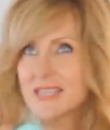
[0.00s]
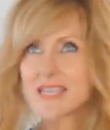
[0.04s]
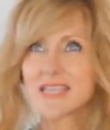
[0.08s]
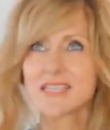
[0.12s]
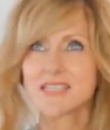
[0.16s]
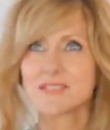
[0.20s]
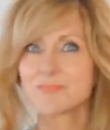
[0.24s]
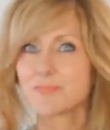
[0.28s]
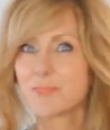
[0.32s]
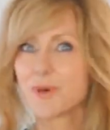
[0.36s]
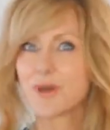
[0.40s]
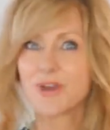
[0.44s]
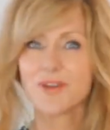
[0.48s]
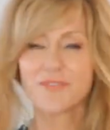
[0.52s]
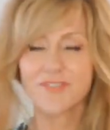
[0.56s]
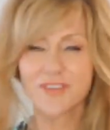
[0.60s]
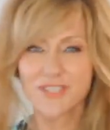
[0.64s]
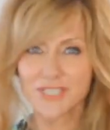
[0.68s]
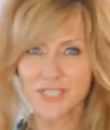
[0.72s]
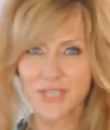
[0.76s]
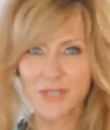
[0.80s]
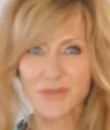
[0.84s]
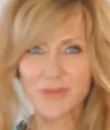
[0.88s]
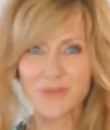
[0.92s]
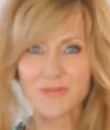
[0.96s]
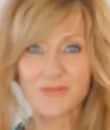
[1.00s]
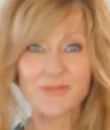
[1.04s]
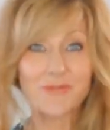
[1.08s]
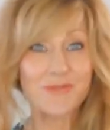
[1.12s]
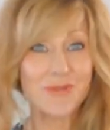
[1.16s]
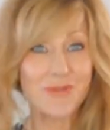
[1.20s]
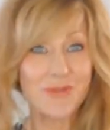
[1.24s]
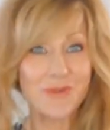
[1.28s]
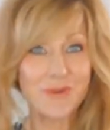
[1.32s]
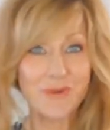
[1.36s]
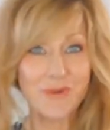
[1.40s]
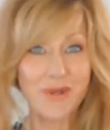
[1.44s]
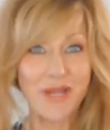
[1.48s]
is perfect health
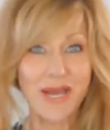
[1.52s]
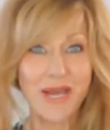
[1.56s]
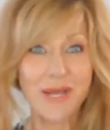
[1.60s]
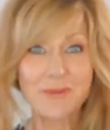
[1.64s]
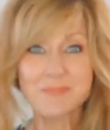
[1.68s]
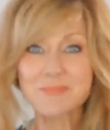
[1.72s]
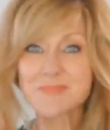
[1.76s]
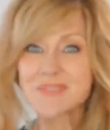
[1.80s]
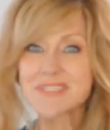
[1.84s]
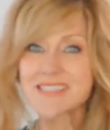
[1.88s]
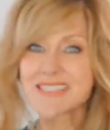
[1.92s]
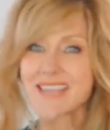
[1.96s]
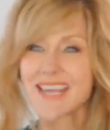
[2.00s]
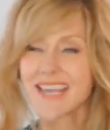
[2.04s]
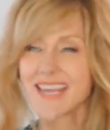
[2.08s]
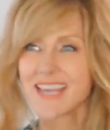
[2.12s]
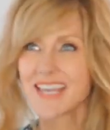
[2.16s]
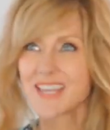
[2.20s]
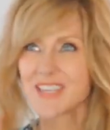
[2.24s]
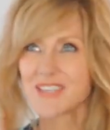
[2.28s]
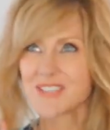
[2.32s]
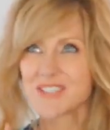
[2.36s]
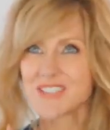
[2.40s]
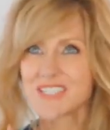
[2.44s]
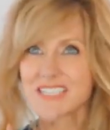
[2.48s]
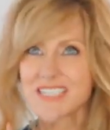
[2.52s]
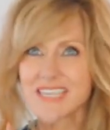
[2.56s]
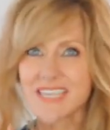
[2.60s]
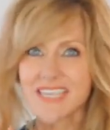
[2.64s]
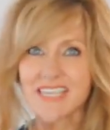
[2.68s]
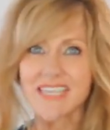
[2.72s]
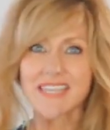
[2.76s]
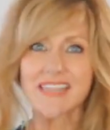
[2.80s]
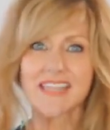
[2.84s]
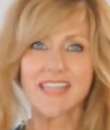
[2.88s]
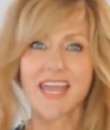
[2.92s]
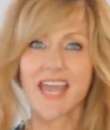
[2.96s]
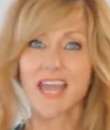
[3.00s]
for your gums, your
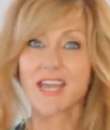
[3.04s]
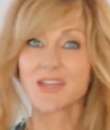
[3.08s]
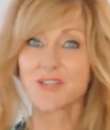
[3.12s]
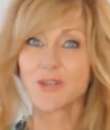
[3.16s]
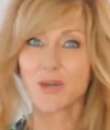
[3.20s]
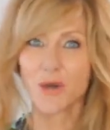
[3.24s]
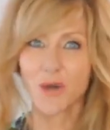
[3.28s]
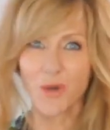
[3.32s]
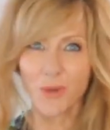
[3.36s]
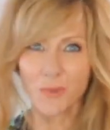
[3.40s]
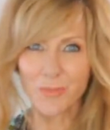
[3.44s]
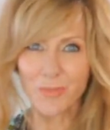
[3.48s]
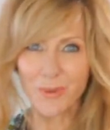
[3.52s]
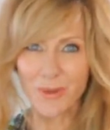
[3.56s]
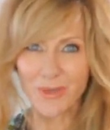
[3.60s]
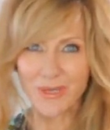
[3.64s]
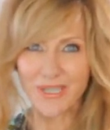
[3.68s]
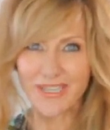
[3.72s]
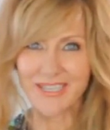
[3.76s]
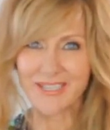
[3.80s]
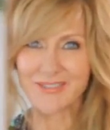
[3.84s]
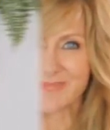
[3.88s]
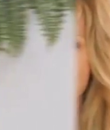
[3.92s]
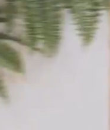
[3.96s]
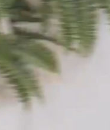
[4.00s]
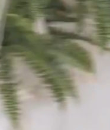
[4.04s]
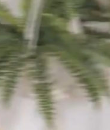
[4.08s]
teeth, and your whole body.